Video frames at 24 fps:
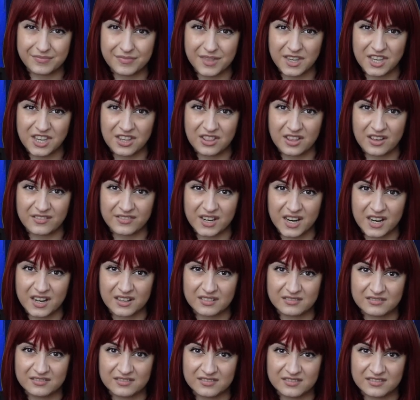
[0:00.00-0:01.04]
That you love
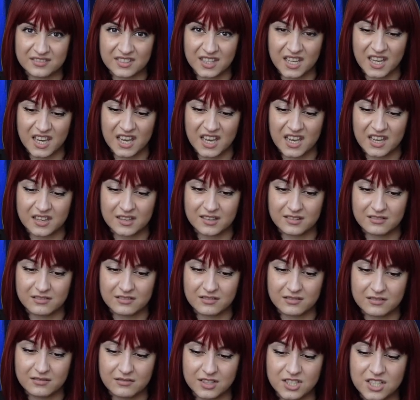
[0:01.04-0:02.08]
her? Yeah.
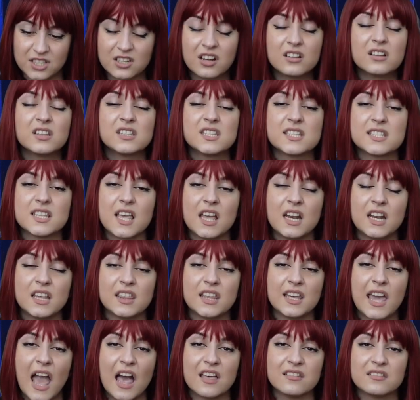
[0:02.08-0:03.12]
Would you not want to say
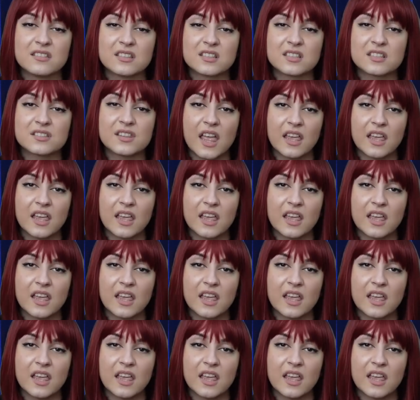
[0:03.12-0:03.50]
anything else?